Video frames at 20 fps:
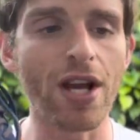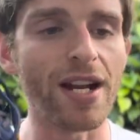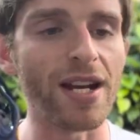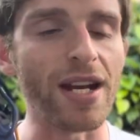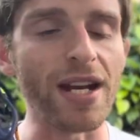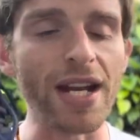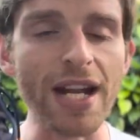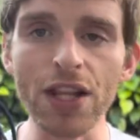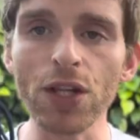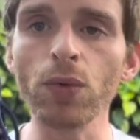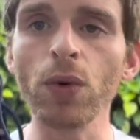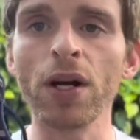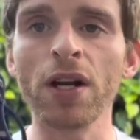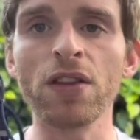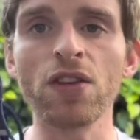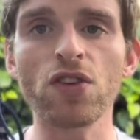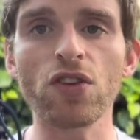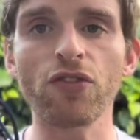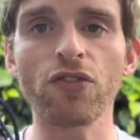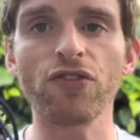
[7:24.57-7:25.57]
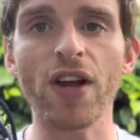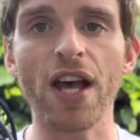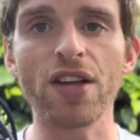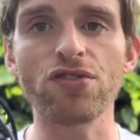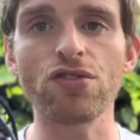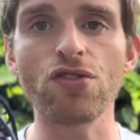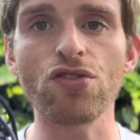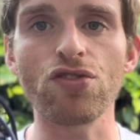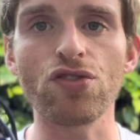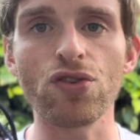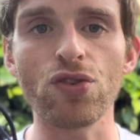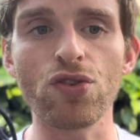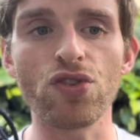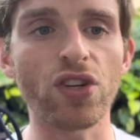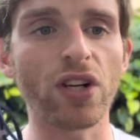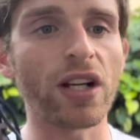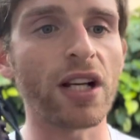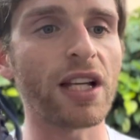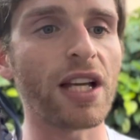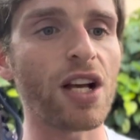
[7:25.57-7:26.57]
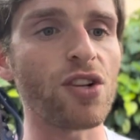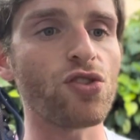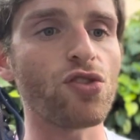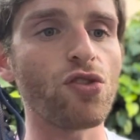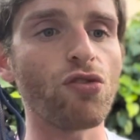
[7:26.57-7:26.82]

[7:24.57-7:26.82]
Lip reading: Neither one of these are faster shoes. They're going to get